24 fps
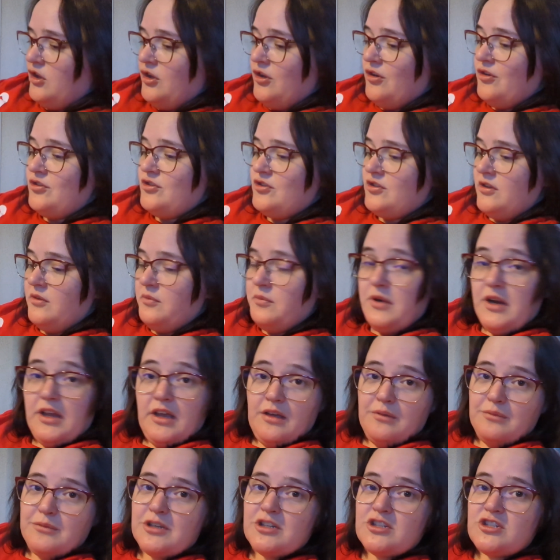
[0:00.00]
usually when I
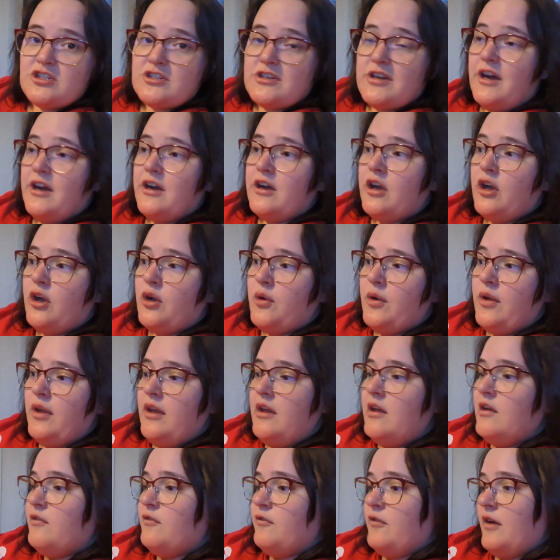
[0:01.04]
come to Chicago,
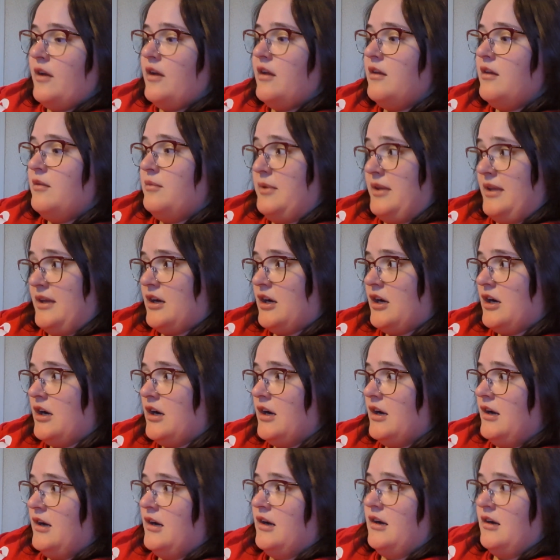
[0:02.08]
if I am here
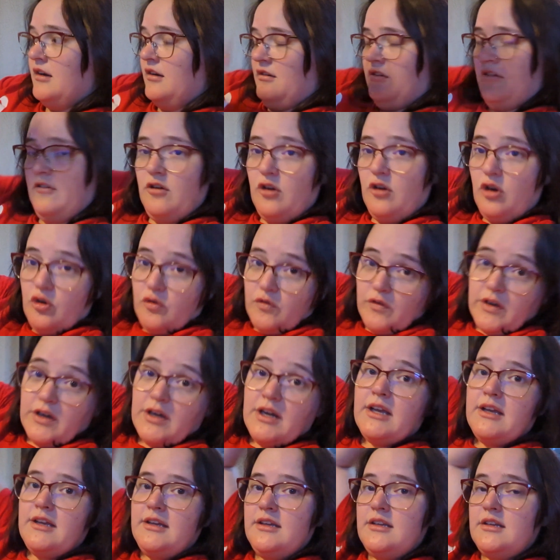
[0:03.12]

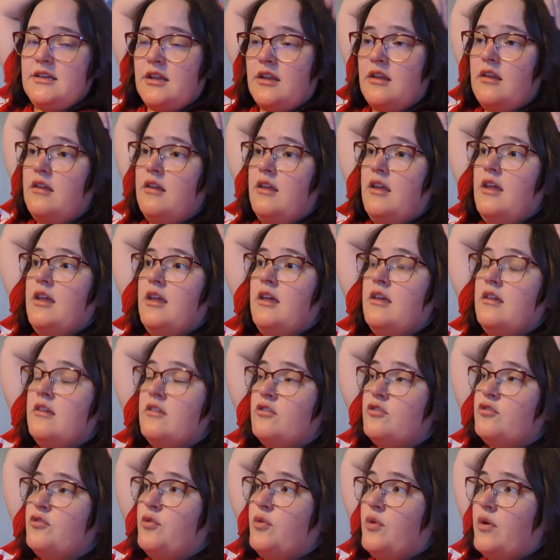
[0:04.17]
overnight, it
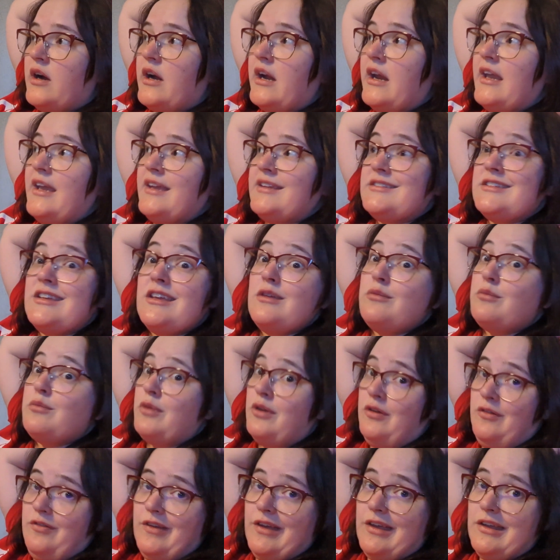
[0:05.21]
is for a team
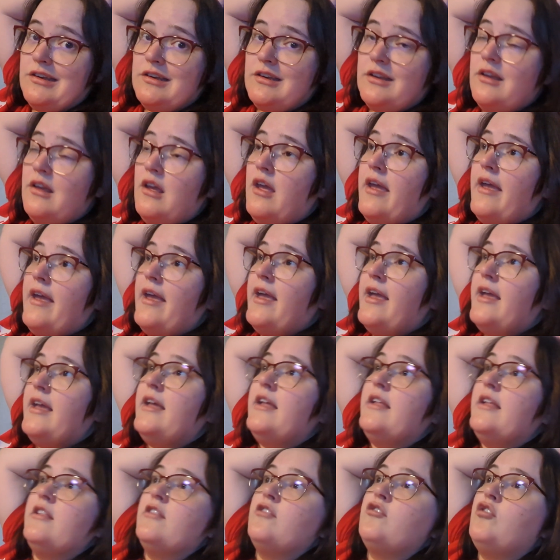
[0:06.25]
event.
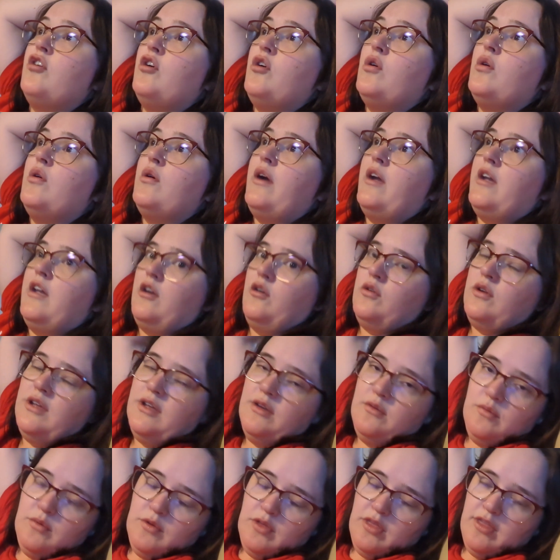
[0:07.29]
And so I go to
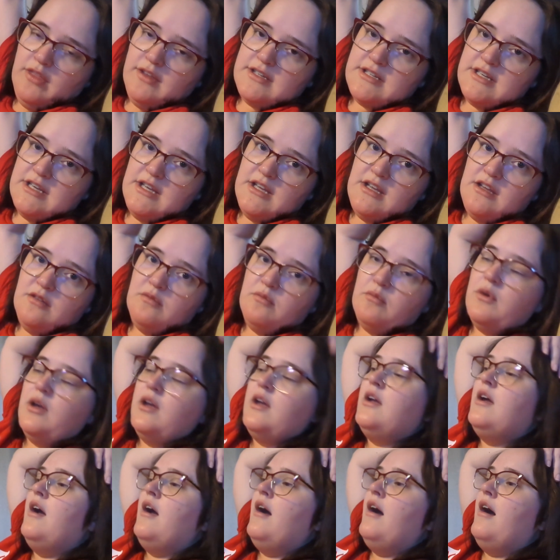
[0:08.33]
eat with the team.
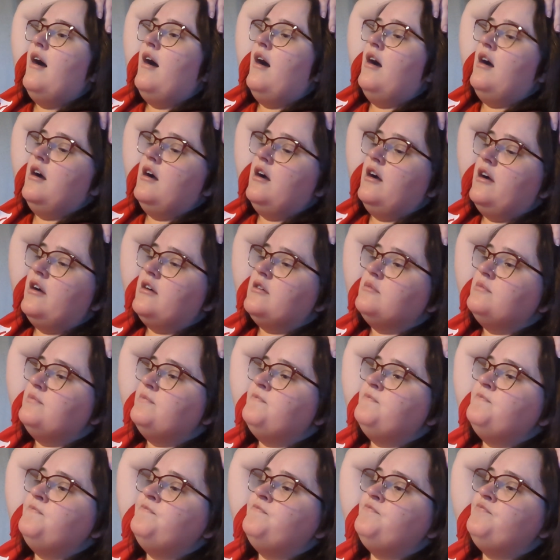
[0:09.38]
Um,
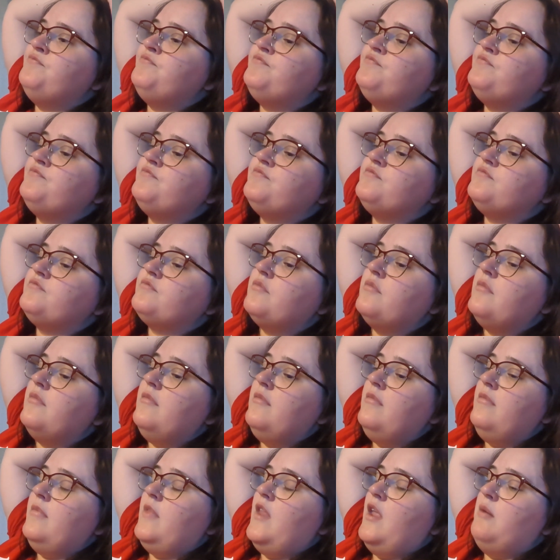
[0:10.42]

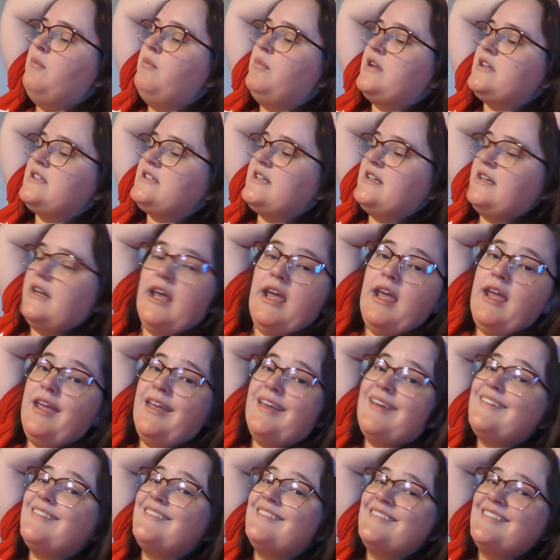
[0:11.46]
but
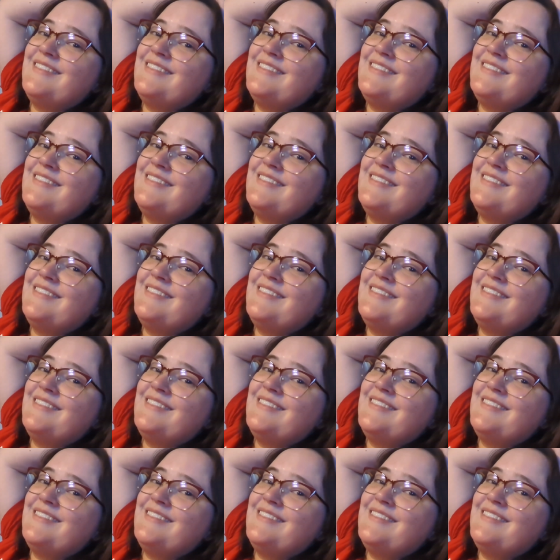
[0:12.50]
today,